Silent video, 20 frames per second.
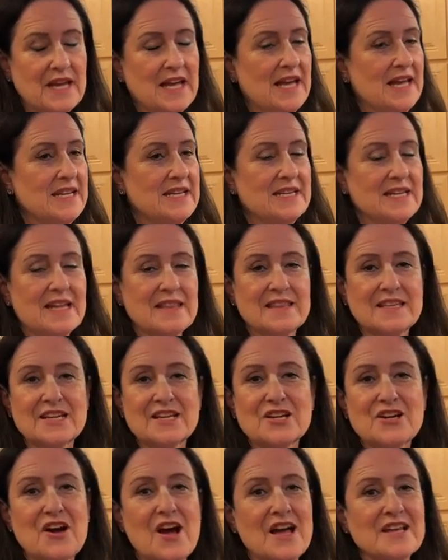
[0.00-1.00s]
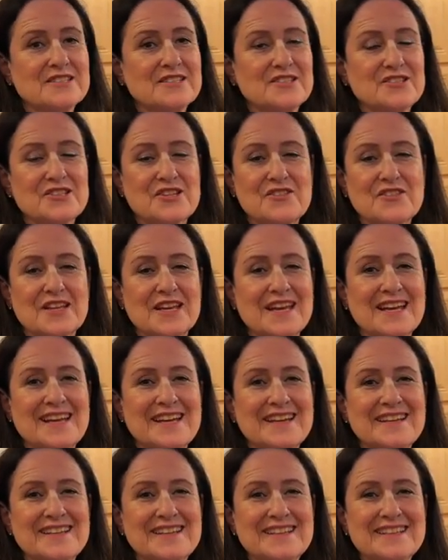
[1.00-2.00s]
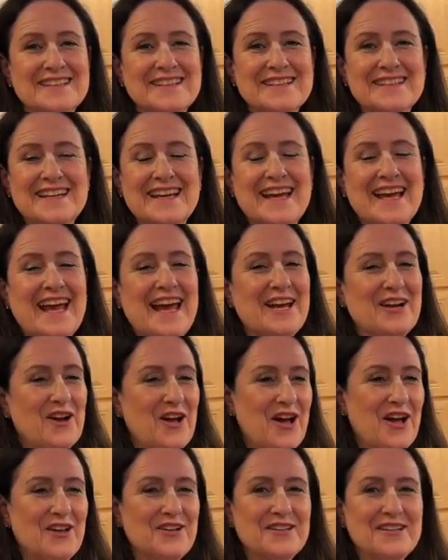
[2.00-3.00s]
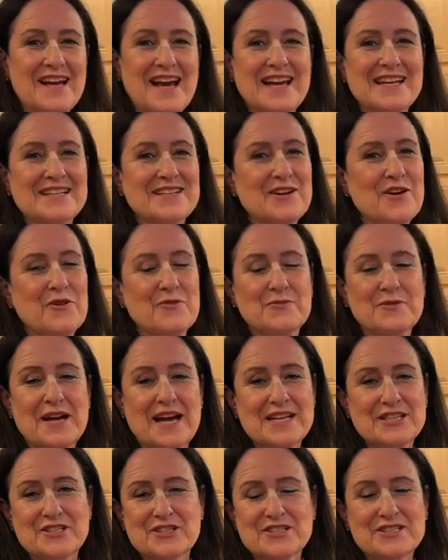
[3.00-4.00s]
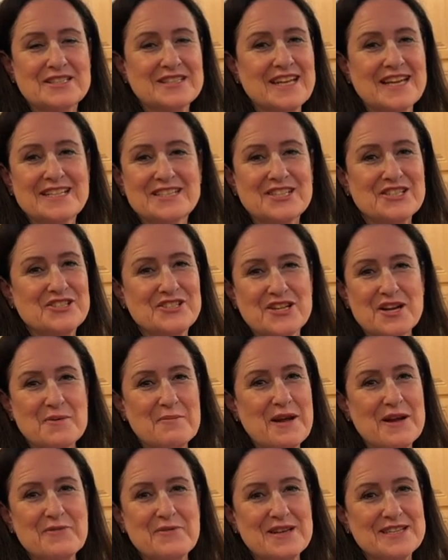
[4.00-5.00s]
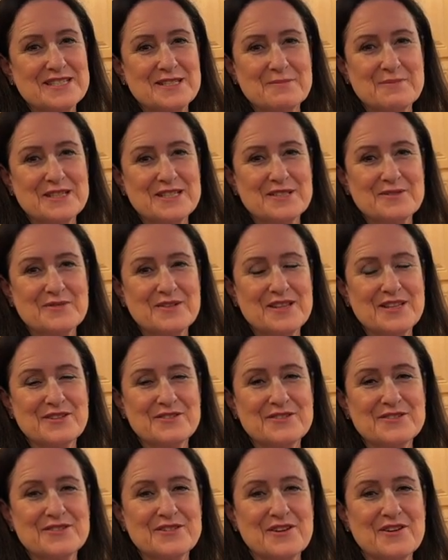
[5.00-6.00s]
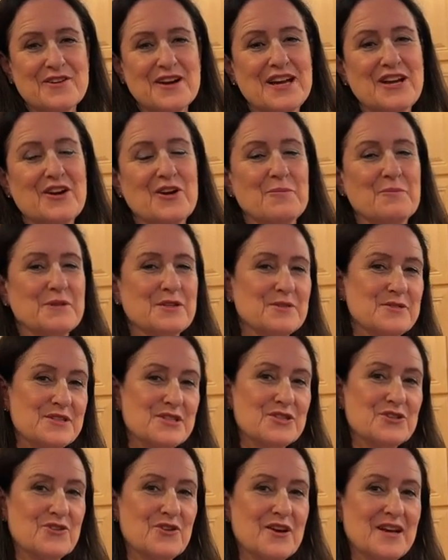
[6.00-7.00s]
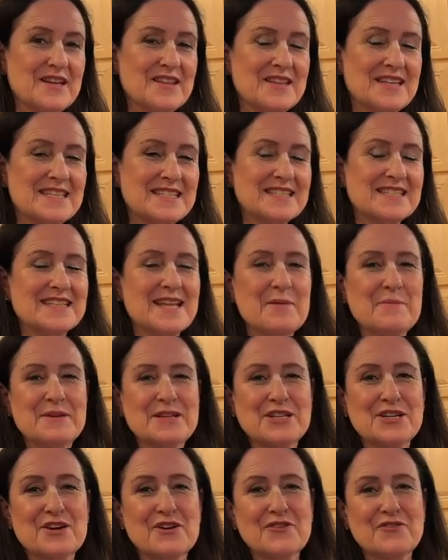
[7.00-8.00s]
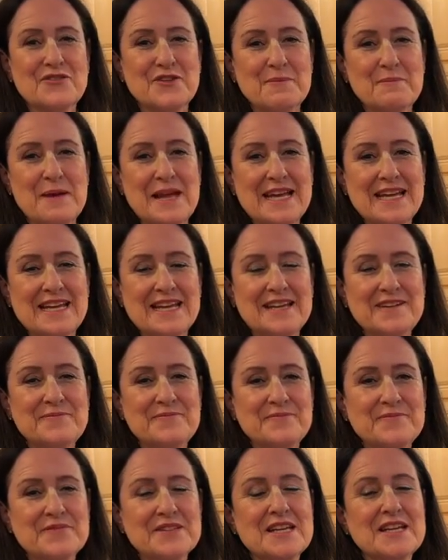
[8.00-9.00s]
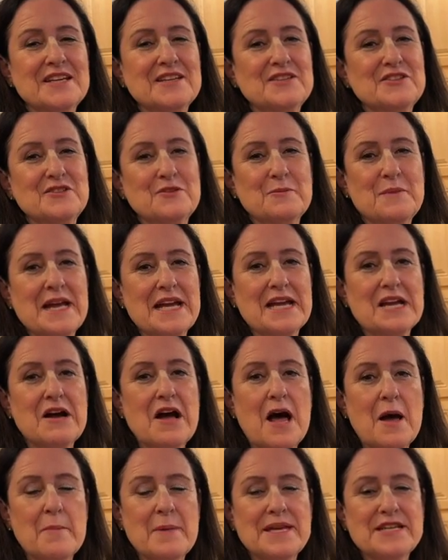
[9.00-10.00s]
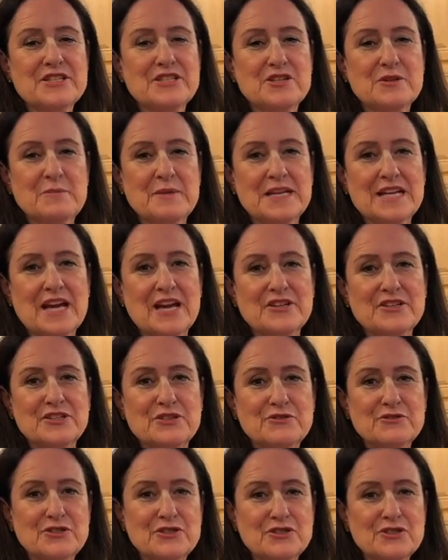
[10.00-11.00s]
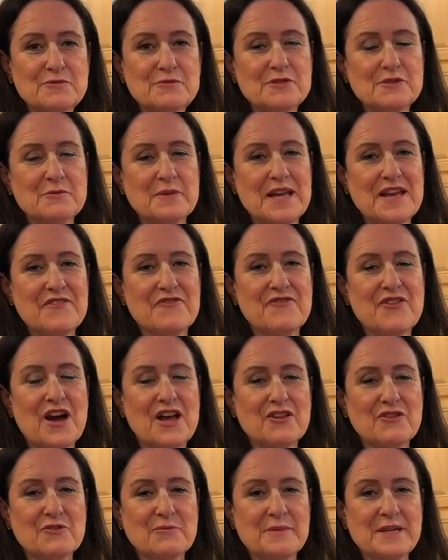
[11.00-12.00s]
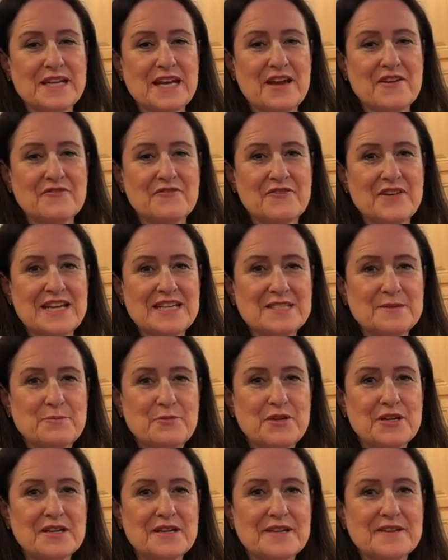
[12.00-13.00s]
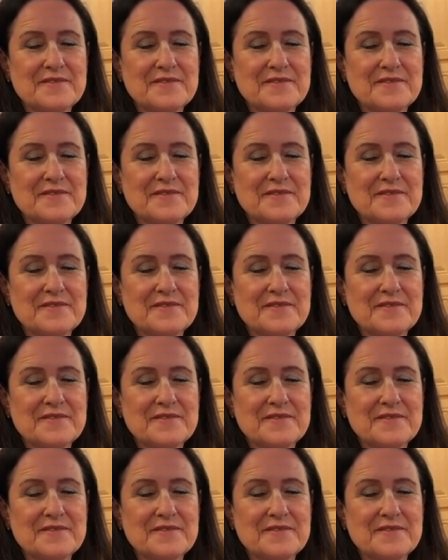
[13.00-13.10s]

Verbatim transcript: And nothing costs a thing at all. I hope, I just like to share my recipes with you. So I hope you enjoy this. Let me know if you make it. You may comment to me on YouTube. You may follow me on Facebook.